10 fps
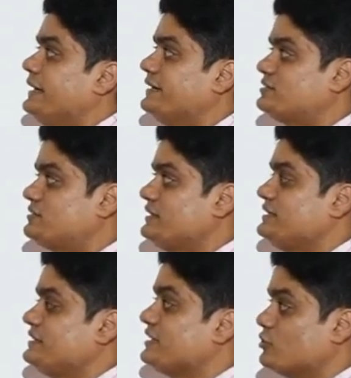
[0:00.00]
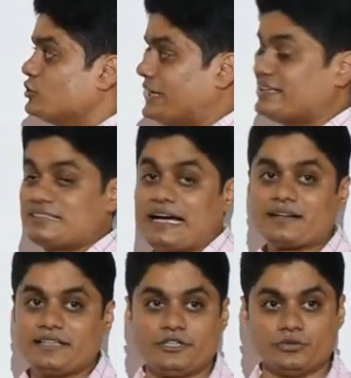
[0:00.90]
x is equal to
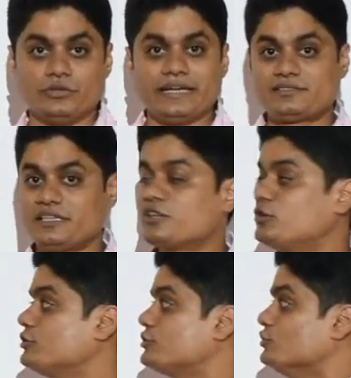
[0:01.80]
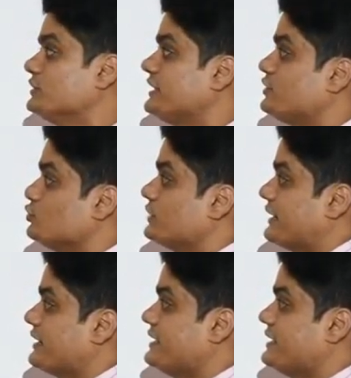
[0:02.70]
exactly 2, x equal to 2 and then 2k,